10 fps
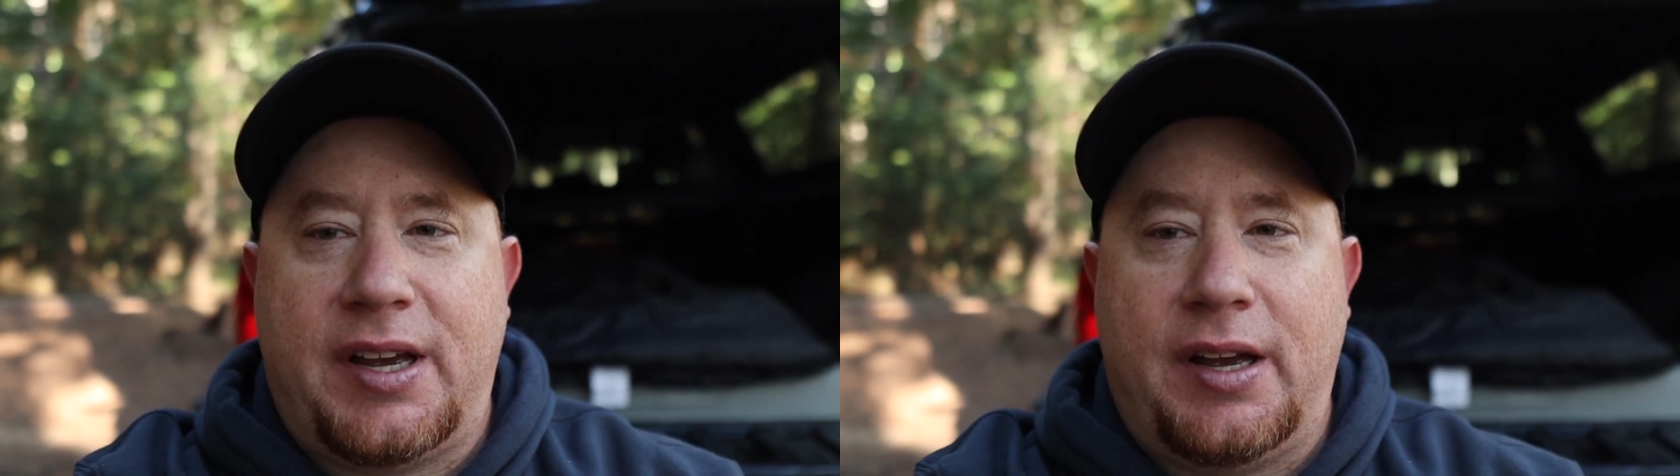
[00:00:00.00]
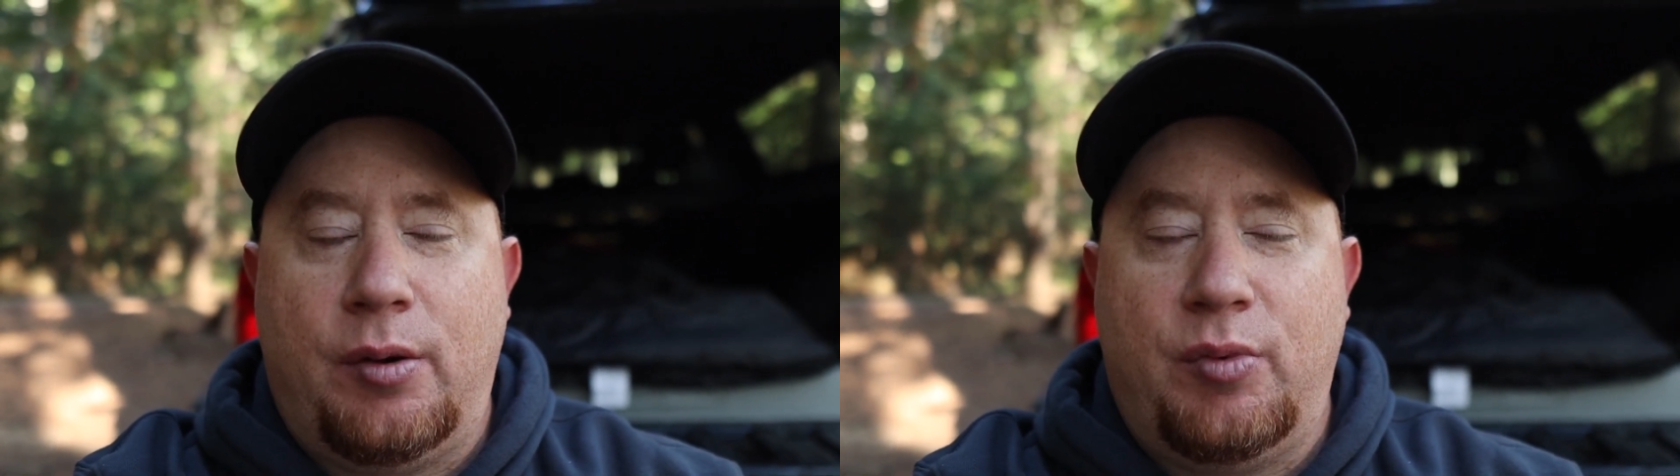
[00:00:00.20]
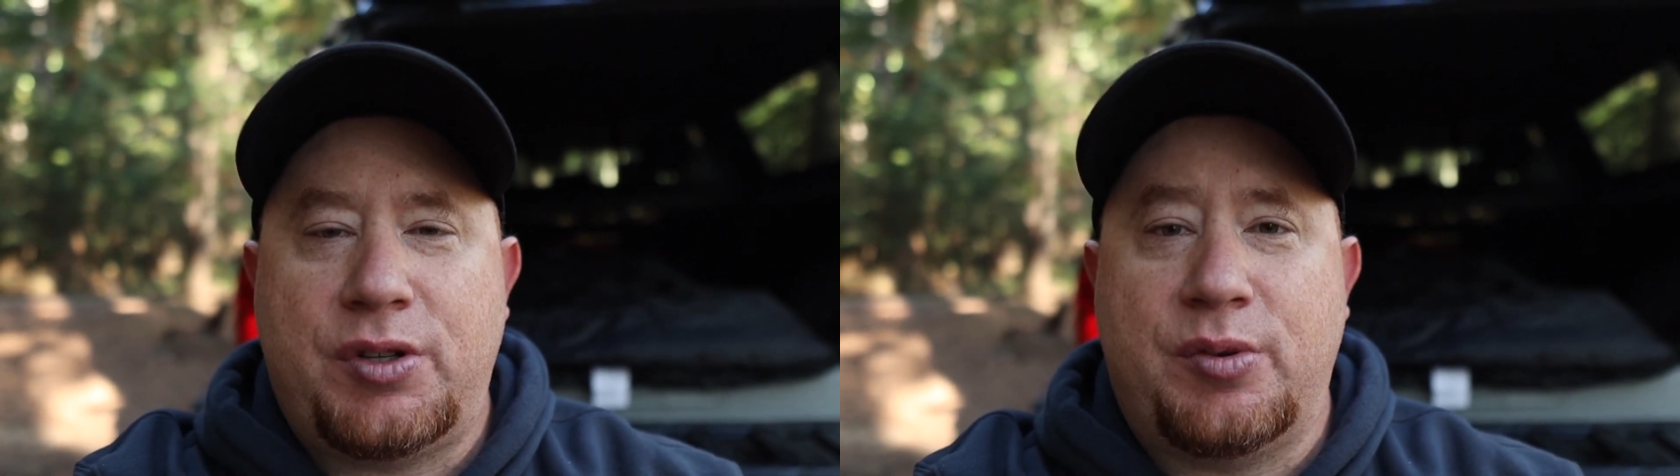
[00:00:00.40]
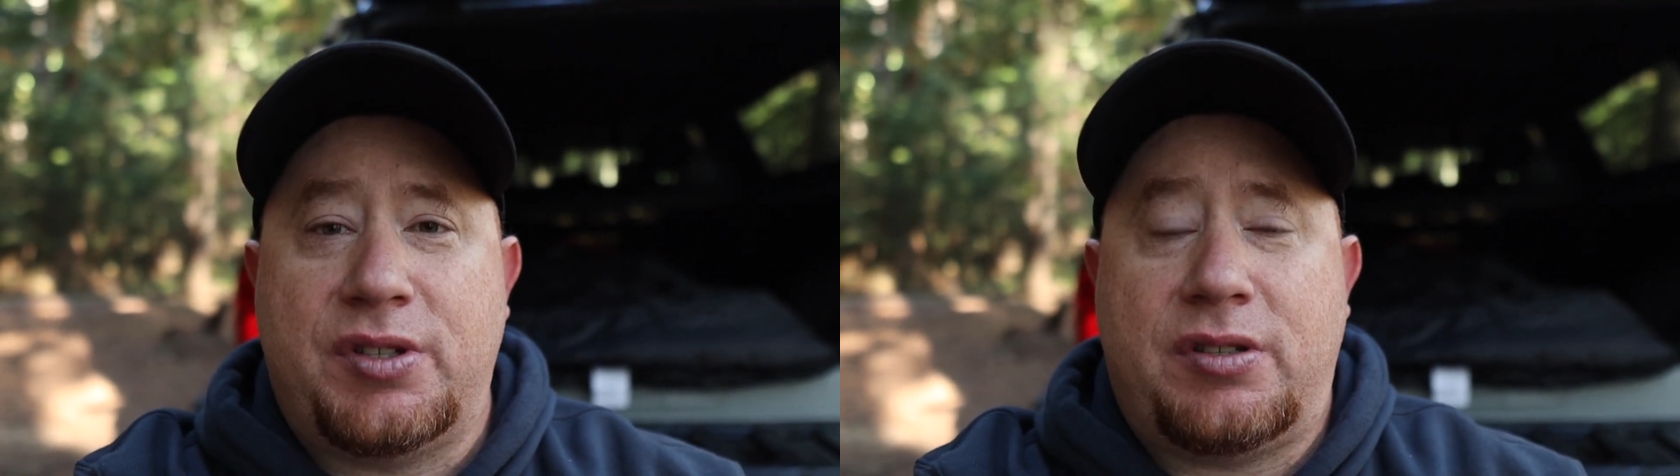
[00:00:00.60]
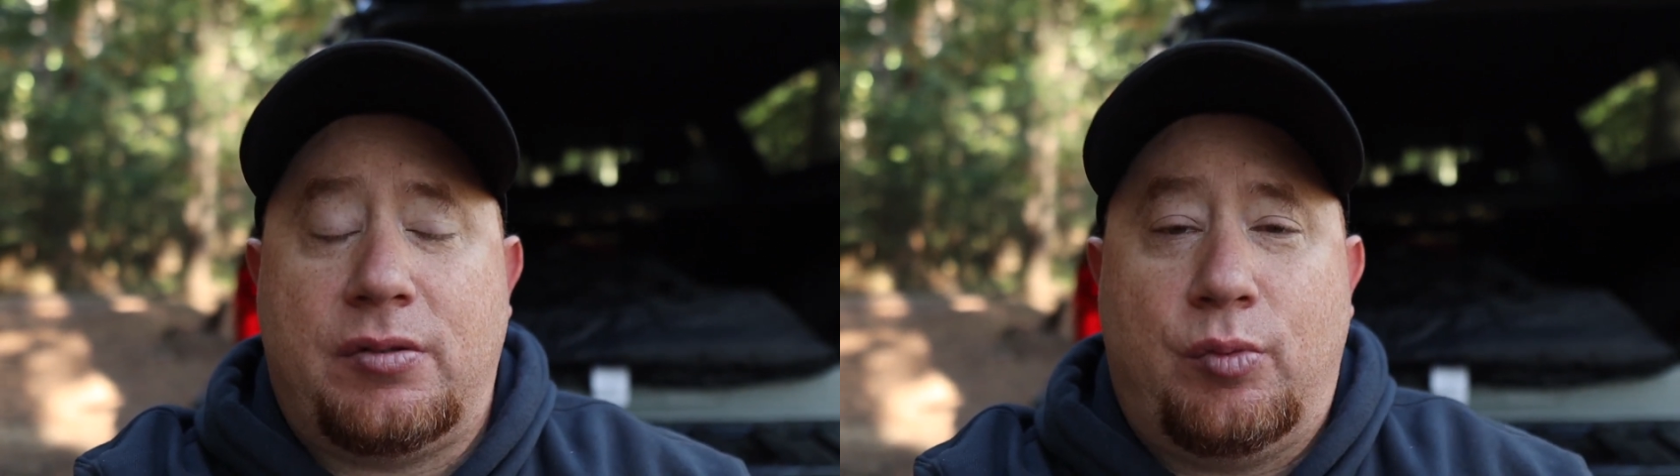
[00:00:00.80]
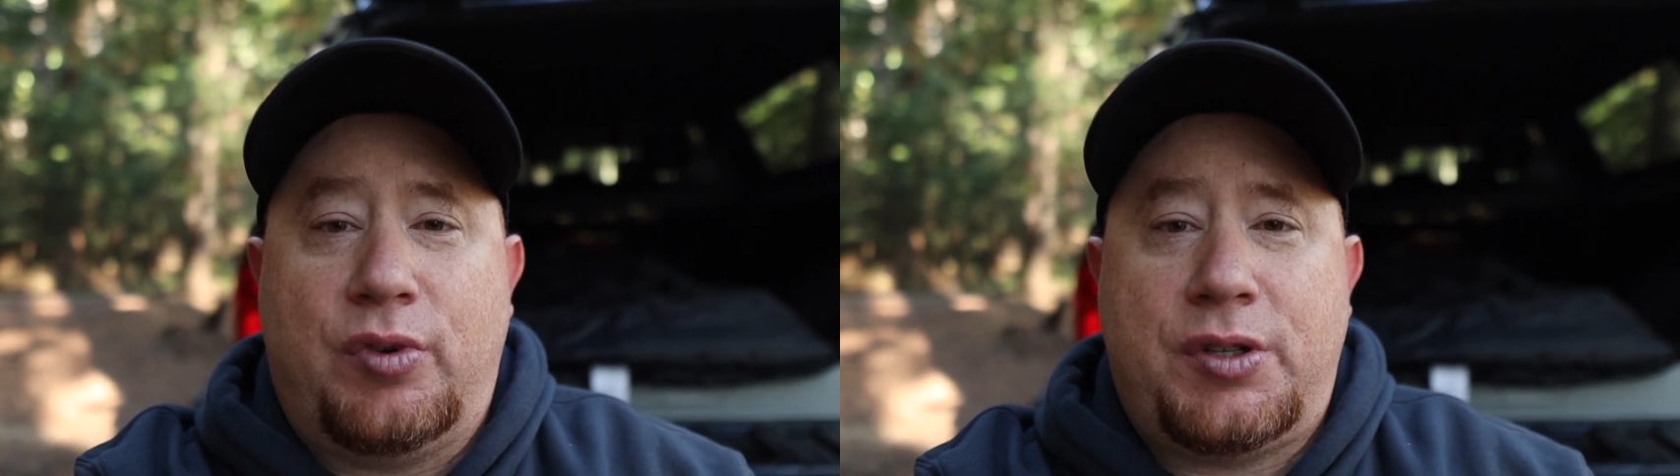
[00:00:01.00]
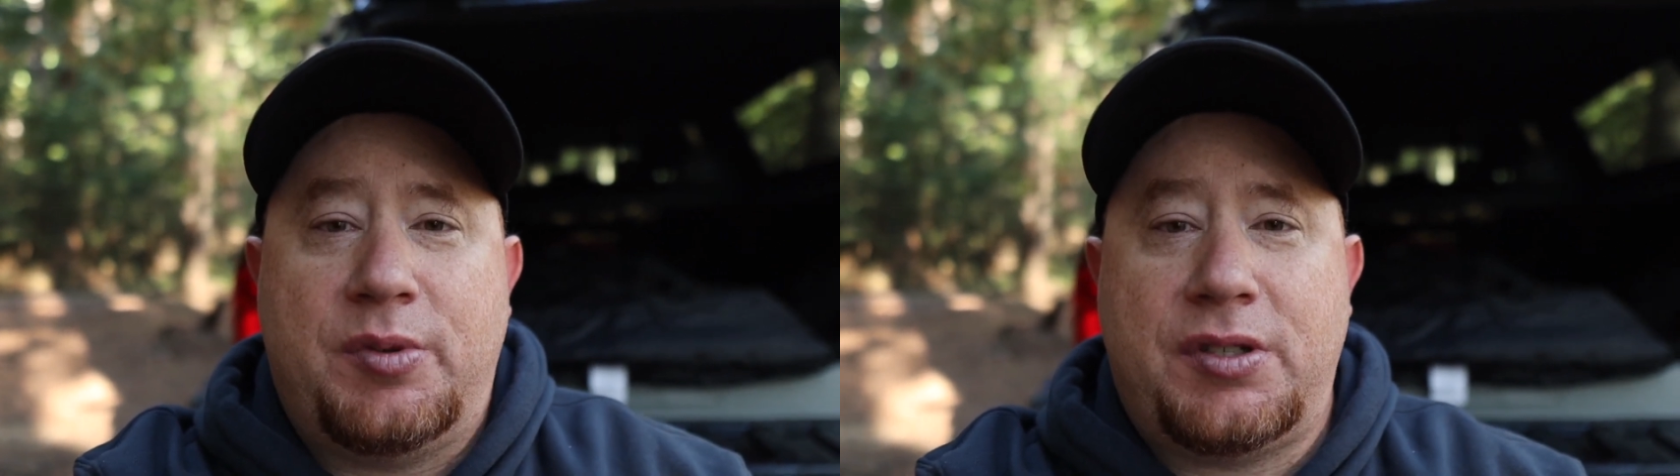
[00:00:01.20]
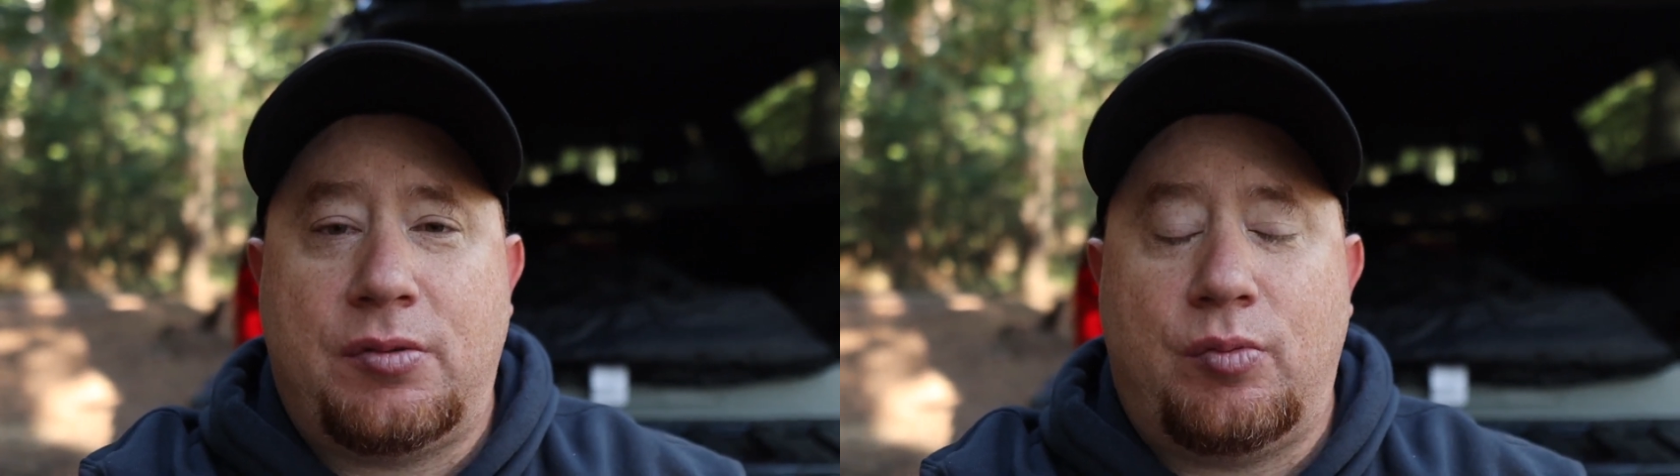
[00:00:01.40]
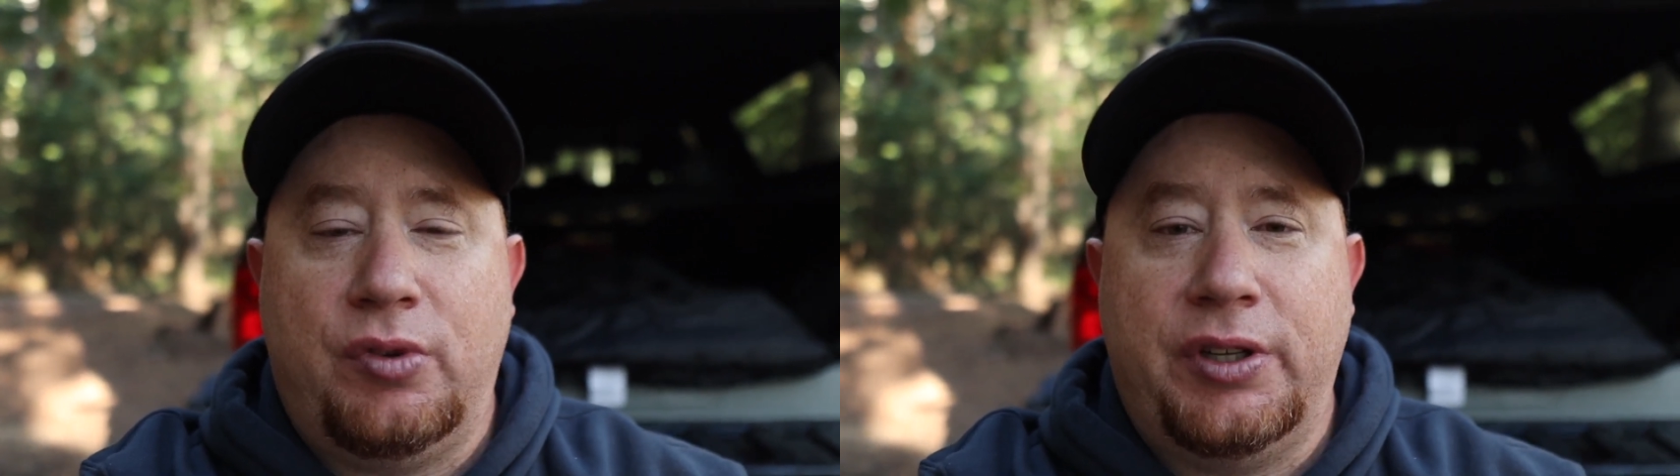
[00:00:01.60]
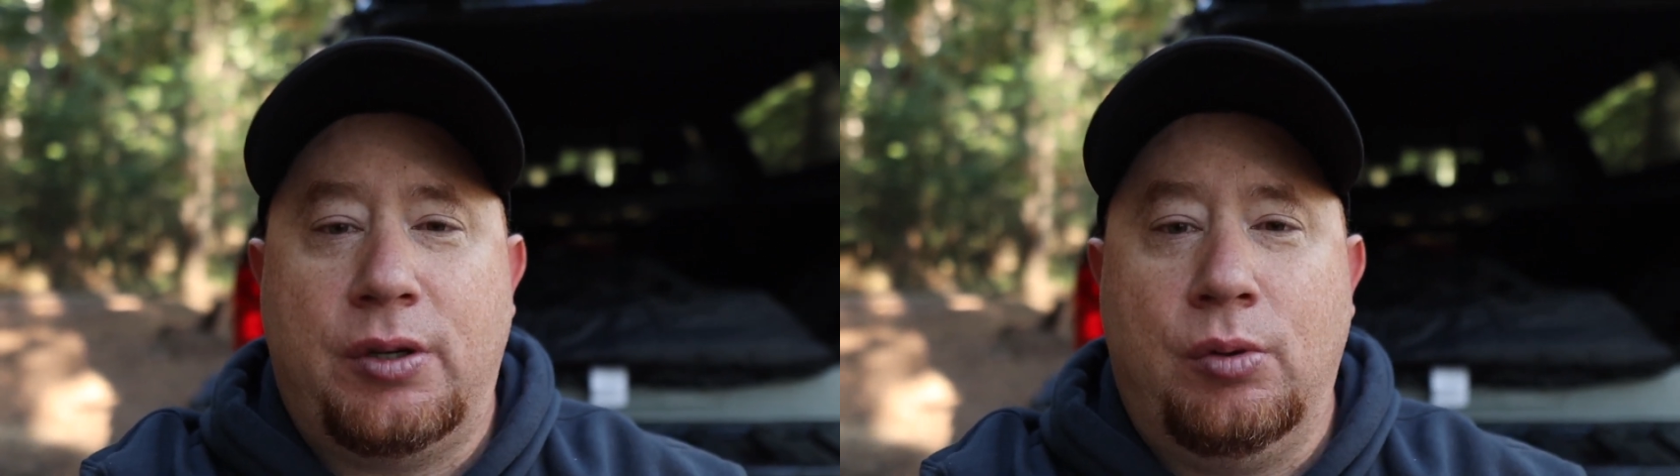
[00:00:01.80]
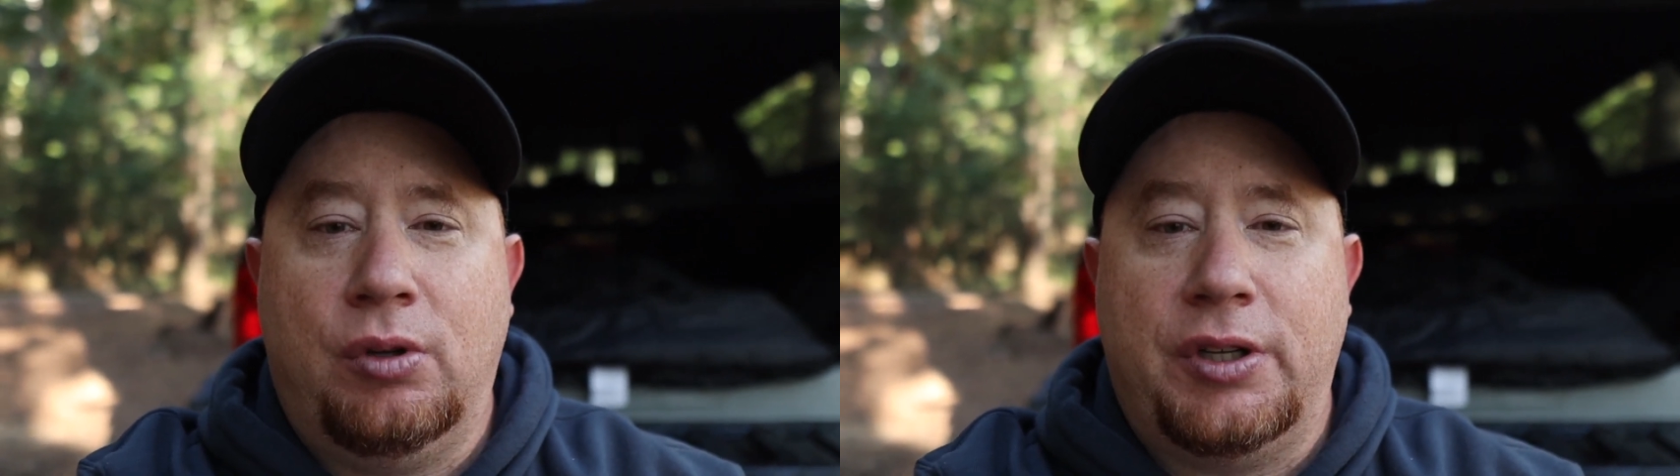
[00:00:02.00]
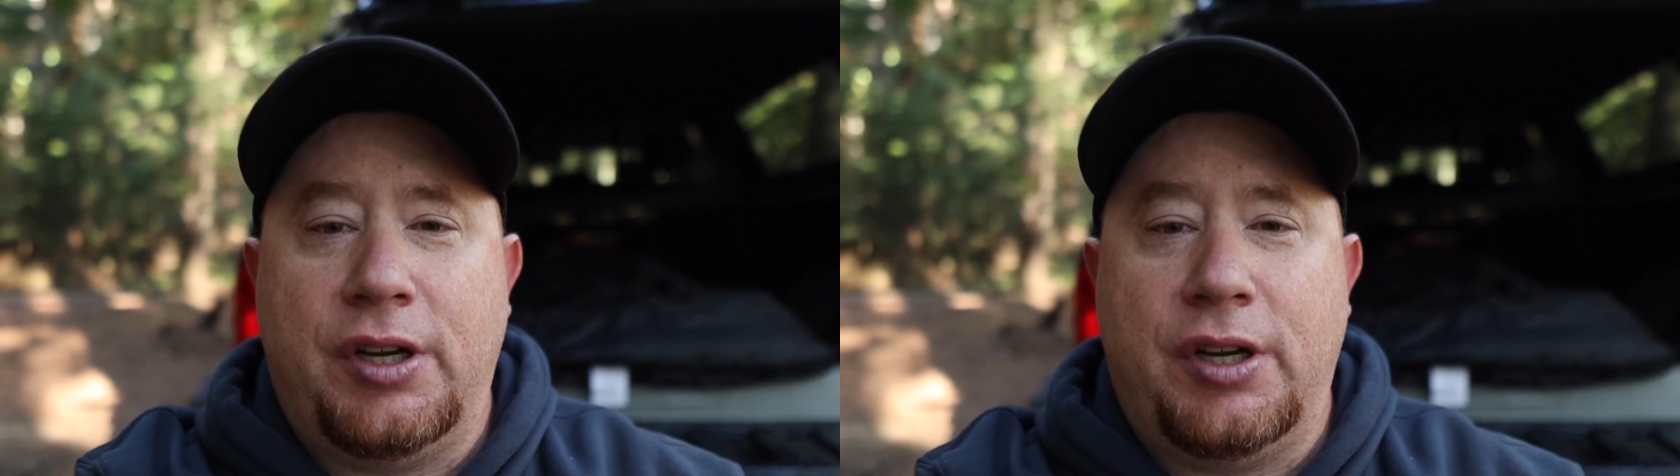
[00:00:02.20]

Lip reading: really cool.